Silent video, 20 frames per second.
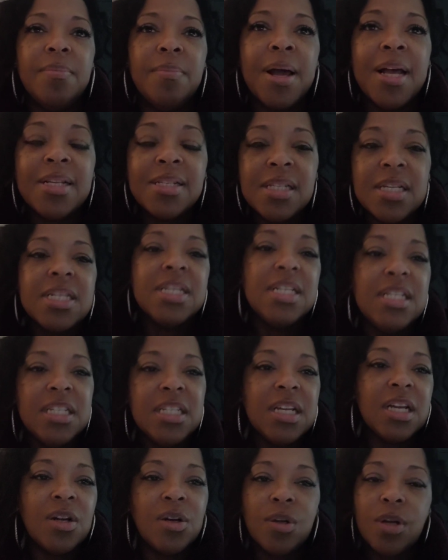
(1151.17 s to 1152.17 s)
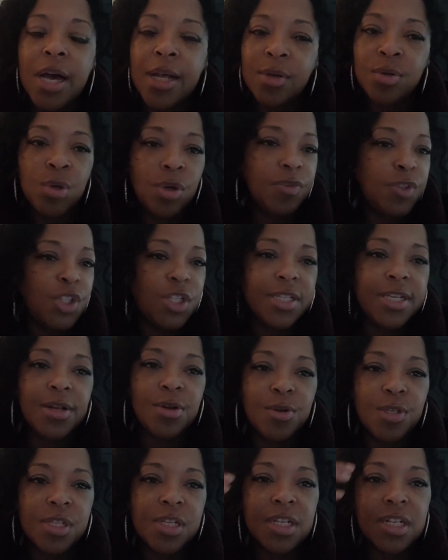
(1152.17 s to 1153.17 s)
"My son," or I don't know if she said
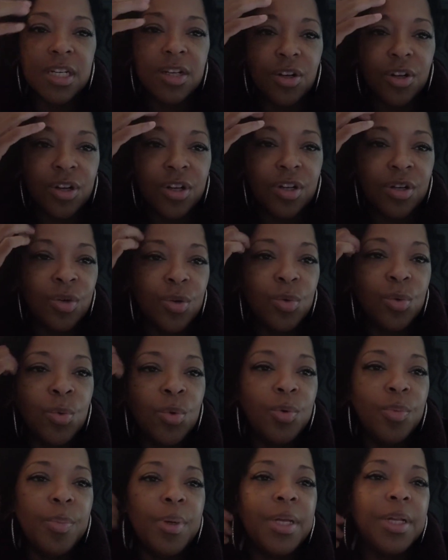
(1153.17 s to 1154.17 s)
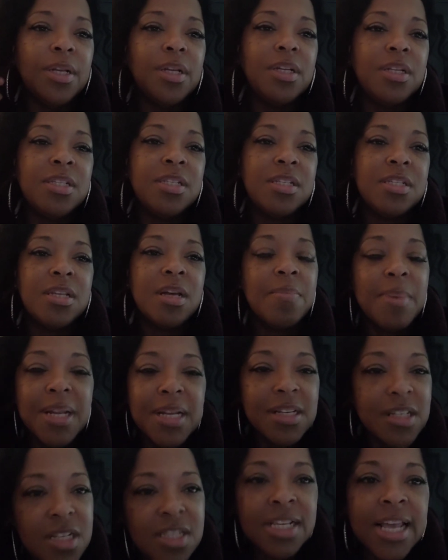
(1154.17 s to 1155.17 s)
her son or who, but
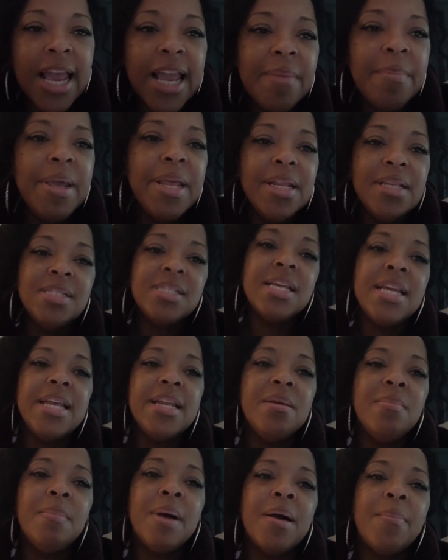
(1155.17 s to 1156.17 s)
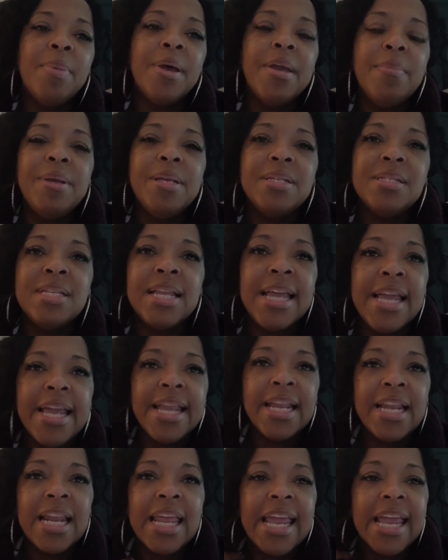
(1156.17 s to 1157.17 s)
somebody just came in and said that my baby's
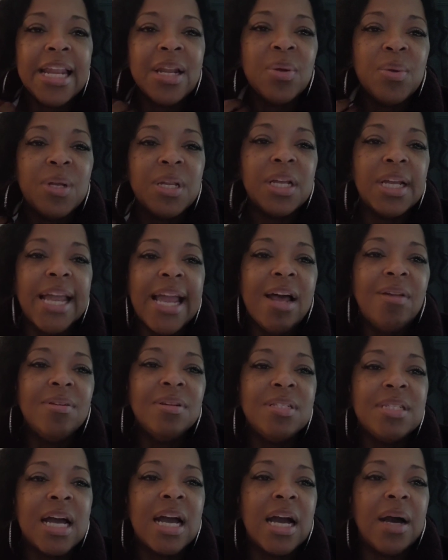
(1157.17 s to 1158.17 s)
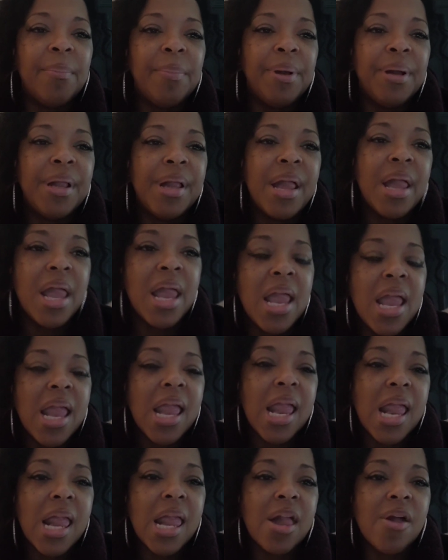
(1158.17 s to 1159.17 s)
dead, laying on the countertop,
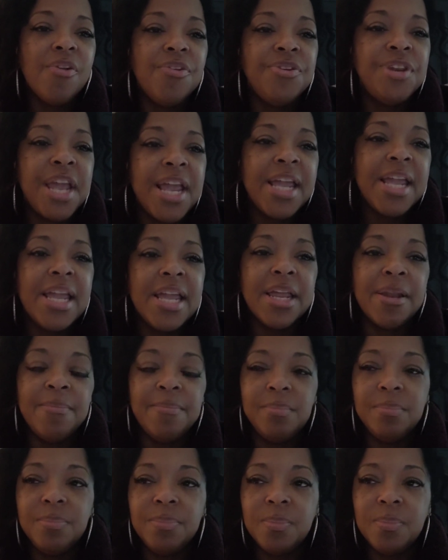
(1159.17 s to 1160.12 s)
dead.